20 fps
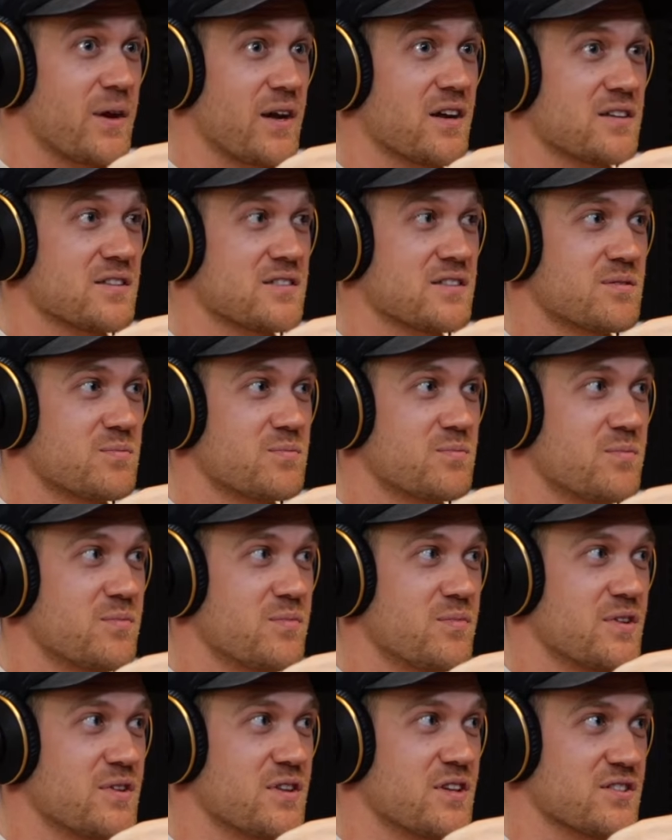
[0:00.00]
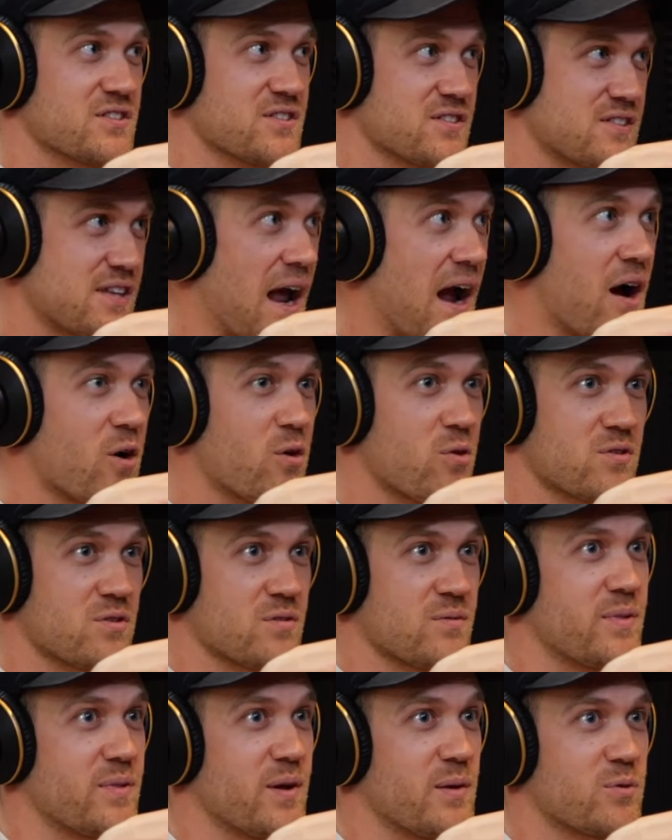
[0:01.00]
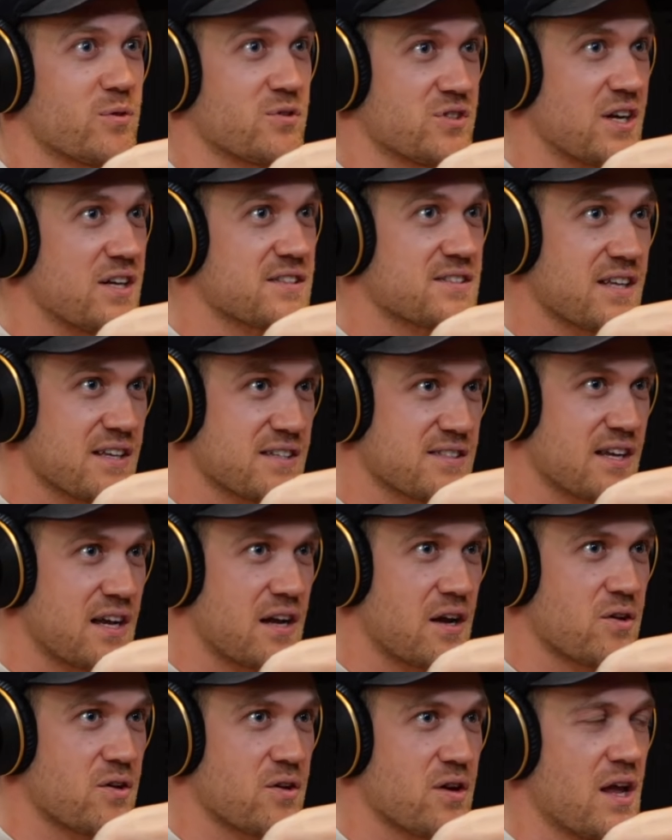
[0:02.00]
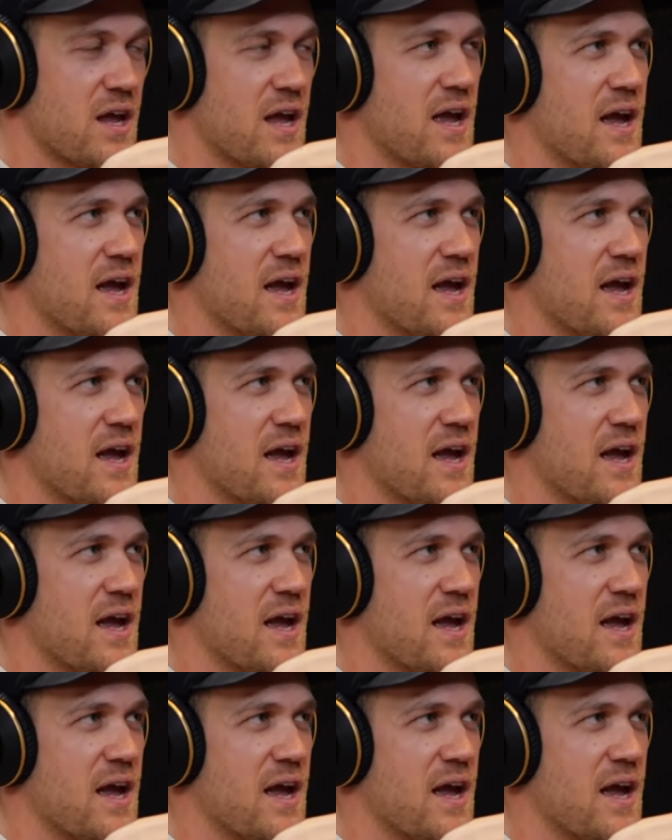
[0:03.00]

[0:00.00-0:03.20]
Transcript: because there's a sound and people chase that sound.